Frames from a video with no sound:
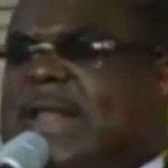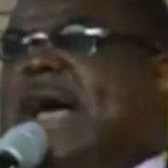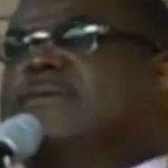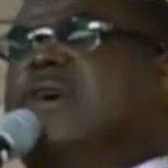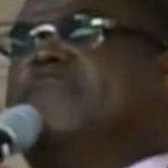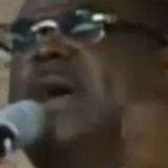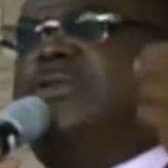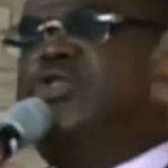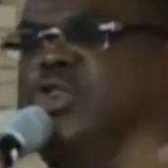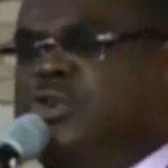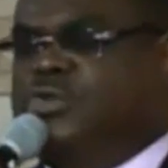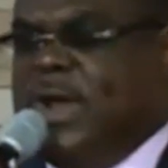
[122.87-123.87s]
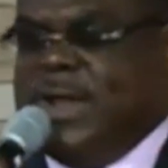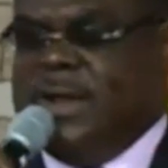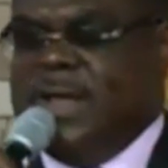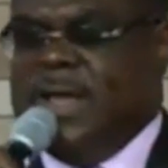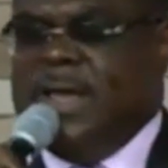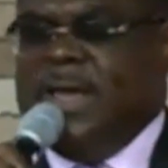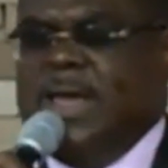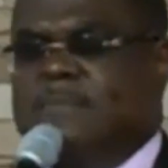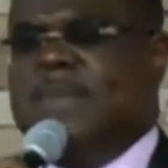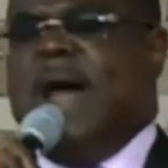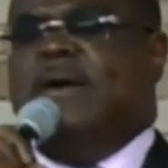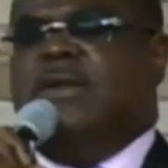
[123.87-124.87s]
lives of my children,
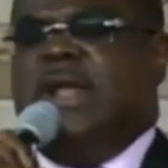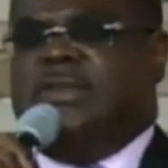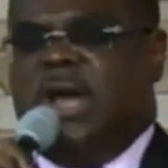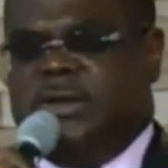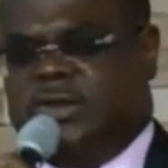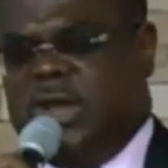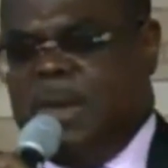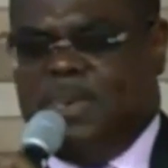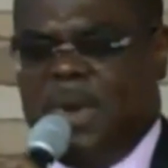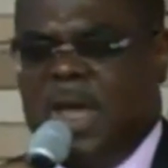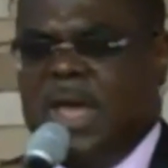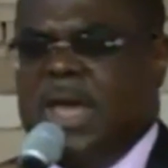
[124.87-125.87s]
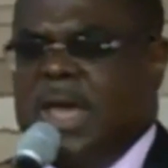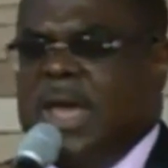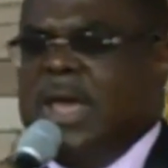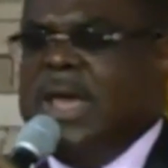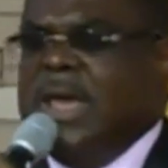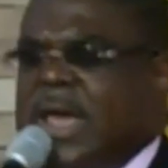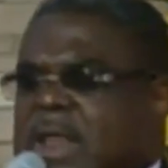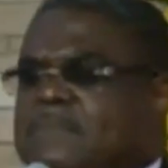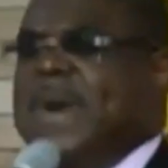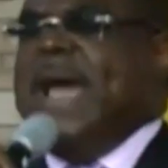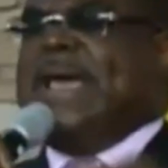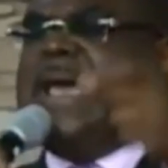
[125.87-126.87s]
in my relationship, in
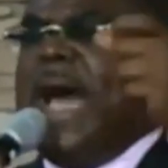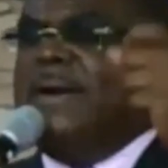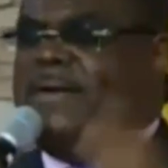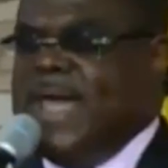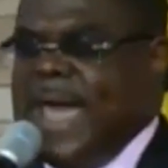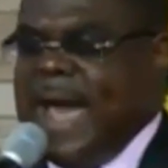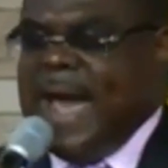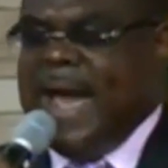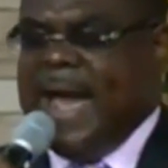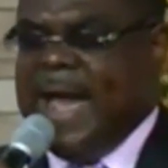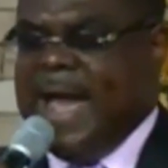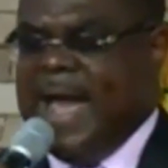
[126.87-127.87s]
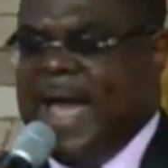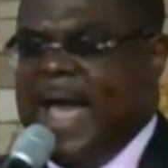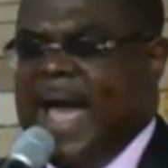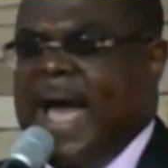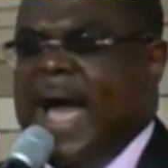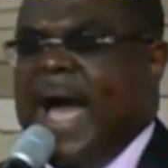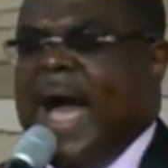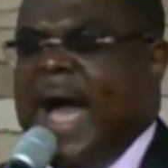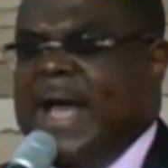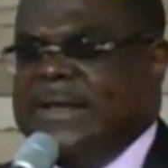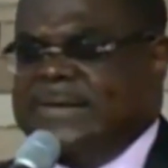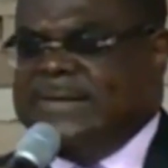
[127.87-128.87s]
my career.
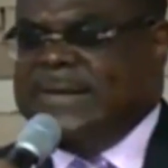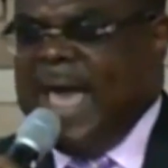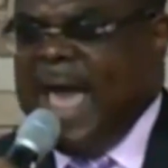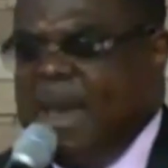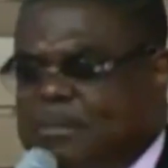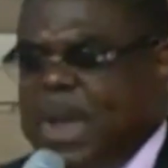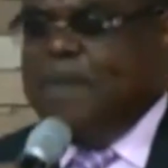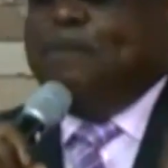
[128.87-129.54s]
I say, be